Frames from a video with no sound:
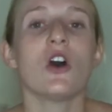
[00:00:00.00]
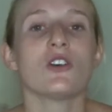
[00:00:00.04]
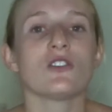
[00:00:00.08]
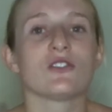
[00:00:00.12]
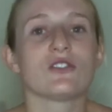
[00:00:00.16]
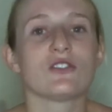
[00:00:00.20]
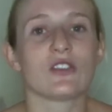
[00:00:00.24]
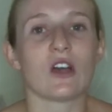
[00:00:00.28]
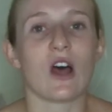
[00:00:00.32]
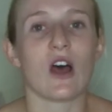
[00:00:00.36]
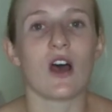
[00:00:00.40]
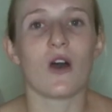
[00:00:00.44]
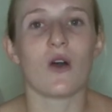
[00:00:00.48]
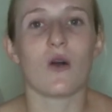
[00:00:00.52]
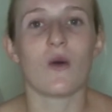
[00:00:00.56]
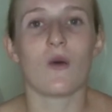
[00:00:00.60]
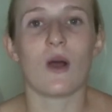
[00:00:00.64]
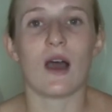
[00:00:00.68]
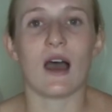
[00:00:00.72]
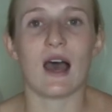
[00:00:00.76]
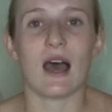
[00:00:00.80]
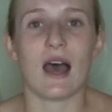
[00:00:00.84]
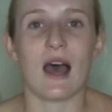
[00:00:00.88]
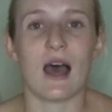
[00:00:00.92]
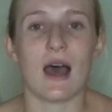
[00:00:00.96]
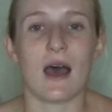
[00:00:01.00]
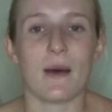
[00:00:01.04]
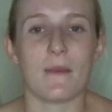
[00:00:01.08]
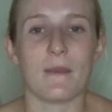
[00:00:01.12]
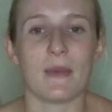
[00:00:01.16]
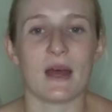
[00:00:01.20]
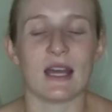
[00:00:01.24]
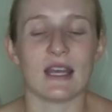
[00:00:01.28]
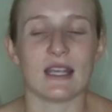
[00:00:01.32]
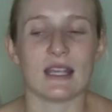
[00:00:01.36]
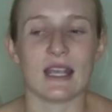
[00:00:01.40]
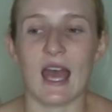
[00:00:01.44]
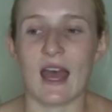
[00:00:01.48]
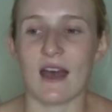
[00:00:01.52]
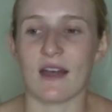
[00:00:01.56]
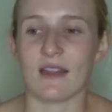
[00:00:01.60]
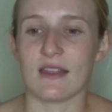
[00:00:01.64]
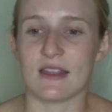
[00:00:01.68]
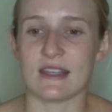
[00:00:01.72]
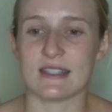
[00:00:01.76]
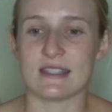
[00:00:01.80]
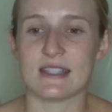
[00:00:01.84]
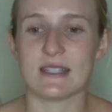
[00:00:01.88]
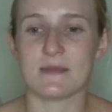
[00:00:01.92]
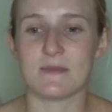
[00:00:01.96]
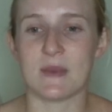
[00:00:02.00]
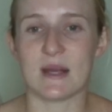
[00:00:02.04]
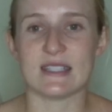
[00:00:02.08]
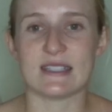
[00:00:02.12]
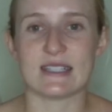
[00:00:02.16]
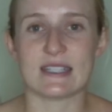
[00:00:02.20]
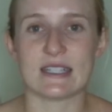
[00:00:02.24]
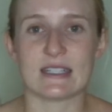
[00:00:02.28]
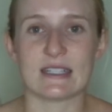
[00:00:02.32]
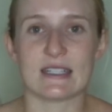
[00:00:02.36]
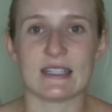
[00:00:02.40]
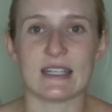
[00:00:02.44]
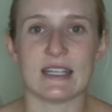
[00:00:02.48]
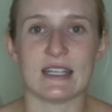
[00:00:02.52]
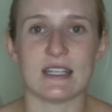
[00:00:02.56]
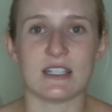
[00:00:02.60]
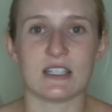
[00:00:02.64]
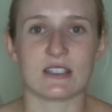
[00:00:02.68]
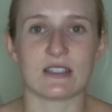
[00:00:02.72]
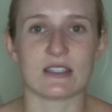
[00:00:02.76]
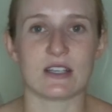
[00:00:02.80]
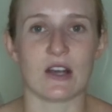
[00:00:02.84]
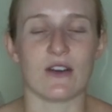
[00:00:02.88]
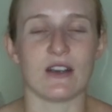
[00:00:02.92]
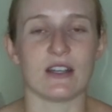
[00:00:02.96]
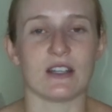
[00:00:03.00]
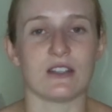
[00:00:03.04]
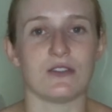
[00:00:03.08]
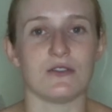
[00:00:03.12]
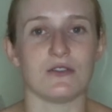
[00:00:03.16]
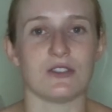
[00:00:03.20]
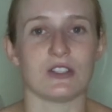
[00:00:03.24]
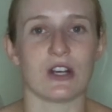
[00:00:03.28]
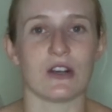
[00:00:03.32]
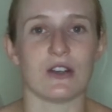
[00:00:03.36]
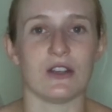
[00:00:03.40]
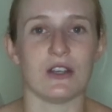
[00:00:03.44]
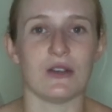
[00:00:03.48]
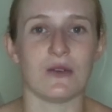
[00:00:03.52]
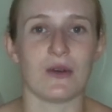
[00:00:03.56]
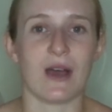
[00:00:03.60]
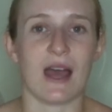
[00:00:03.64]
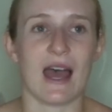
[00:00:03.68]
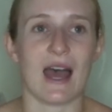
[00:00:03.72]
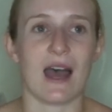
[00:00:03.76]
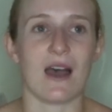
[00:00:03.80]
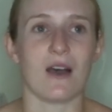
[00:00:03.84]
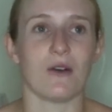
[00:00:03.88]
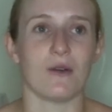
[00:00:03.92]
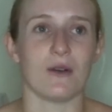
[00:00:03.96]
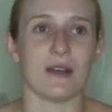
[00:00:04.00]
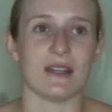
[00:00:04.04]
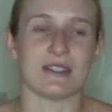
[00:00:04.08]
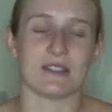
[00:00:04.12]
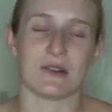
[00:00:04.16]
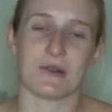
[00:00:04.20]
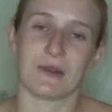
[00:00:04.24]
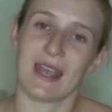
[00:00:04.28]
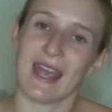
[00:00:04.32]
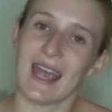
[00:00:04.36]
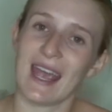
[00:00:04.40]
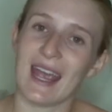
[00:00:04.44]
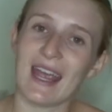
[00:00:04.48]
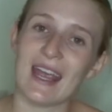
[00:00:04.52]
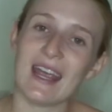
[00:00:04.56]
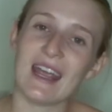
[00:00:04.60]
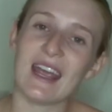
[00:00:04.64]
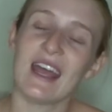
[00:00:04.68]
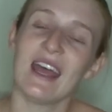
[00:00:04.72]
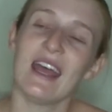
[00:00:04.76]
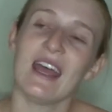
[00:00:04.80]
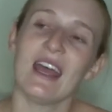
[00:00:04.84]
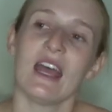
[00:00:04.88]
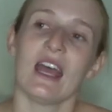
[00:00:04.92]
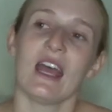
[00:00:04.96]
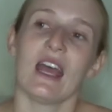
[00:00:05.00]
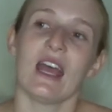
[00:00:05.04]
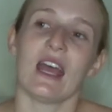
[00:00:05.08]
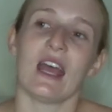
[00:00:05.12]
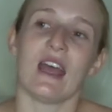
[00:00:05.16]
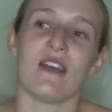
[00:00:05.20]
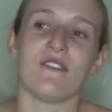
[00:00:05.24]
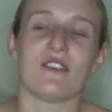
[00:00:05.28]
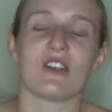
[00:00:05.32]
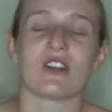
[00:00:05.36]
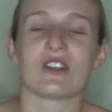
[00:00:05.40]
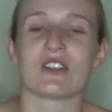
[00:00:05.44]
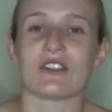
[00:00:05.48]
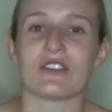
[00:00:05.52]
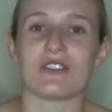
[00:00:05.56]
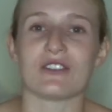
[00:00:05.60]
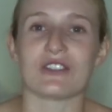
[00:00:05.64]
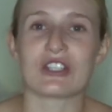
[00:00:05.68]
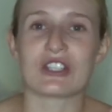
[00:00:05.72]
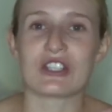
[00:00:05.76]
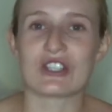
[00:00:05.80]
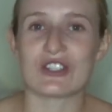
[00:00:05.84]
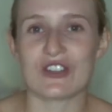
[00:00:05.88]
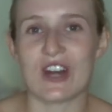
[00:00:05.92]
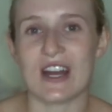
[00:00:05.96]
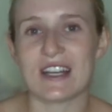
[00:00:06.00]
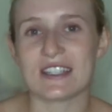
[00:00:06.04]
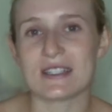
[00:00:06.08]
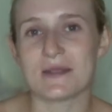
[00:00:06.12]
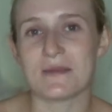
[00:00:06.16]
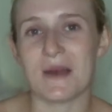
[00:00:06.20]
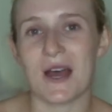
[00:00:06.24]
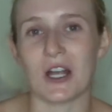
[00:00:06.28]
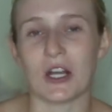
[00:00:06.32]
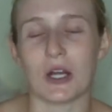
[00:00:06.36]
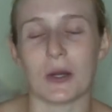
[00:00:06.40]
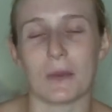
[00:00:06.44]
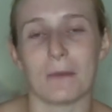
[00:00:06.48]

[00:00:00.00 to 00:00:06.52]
So yeah, this is basically just going to show you how it's okay if you're a little stressed about